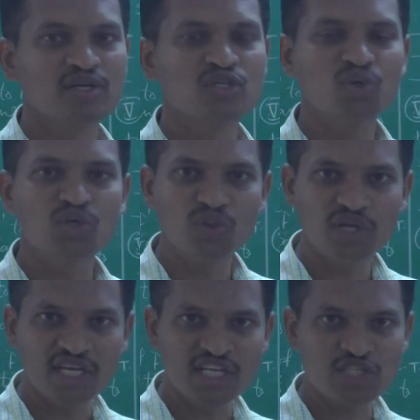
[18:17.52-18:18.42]
So
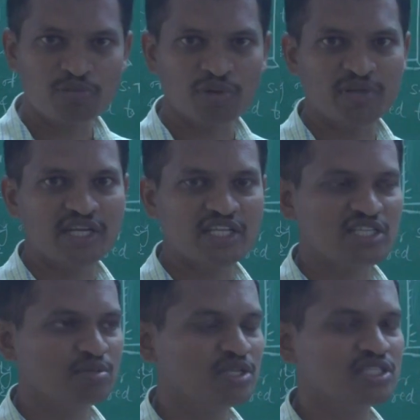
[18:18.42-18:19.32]
during yeast
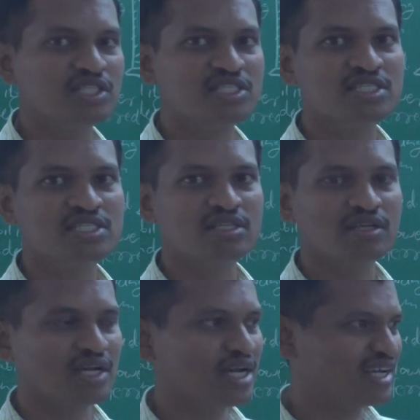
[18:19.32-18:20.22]
fermentation means this is
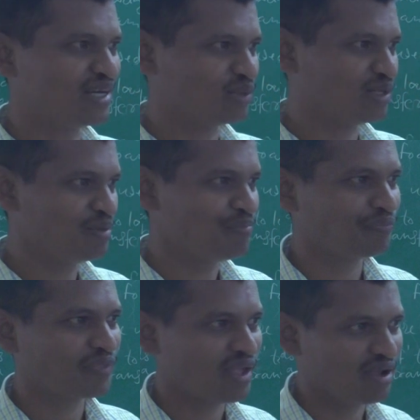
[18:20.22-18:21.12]
related to the
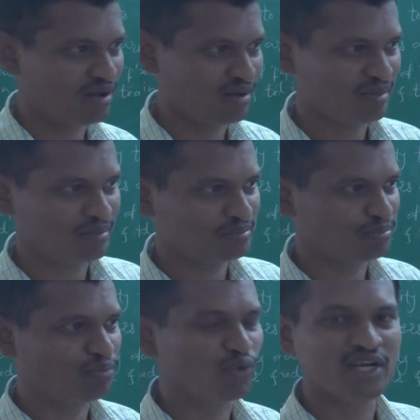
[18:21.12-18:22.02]

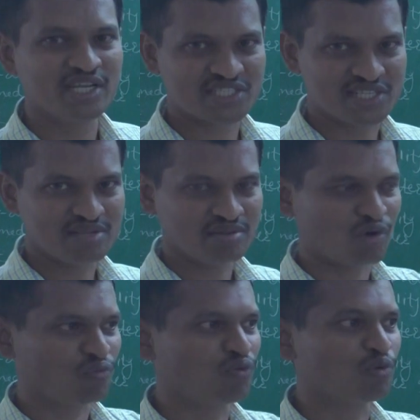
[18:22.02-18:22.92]
food industry
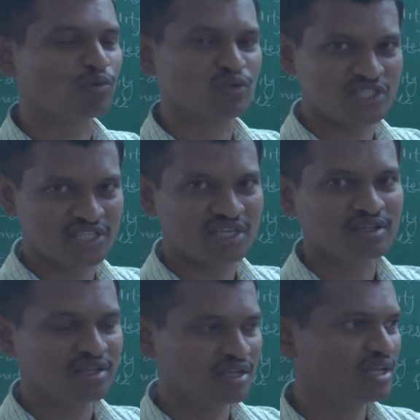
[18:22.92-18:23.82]
or food processing.
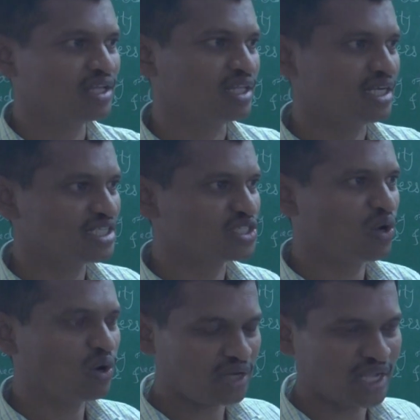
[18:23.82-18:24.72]
It is
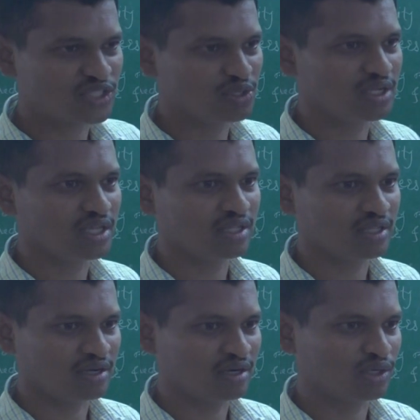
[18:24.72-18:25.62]
not
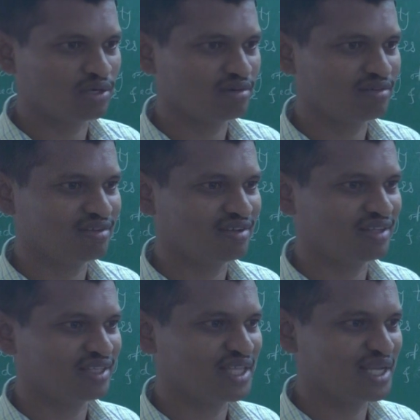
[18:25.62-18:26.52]
actually
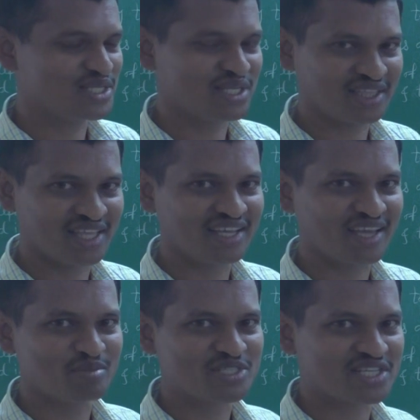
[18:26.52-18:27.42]
there is nothing
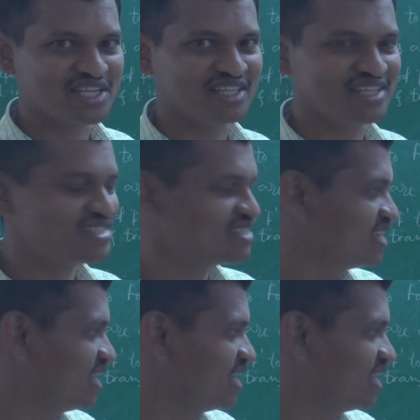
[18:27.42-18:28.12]
chemistry in this,